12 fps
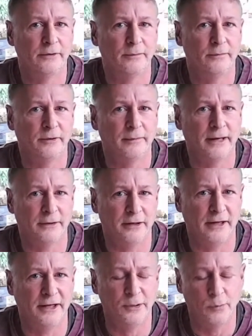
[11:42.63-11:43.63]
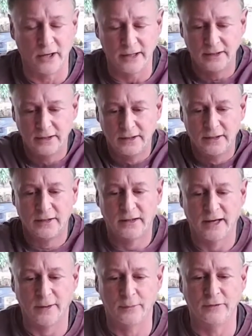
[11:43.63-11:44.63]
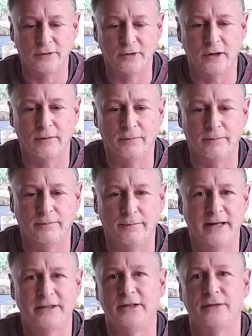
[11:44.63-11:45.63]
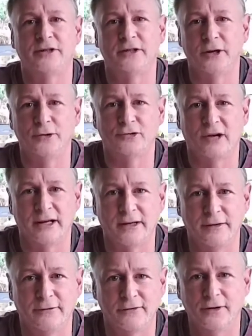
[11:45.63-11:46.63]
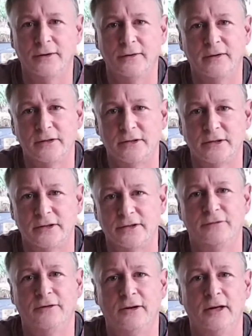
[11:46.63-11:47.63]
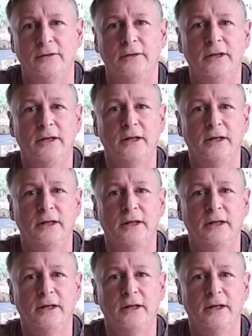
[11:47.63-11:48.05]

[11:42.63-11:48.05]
the mountain anyway, and we've got a massive snow track in front of us just to follow.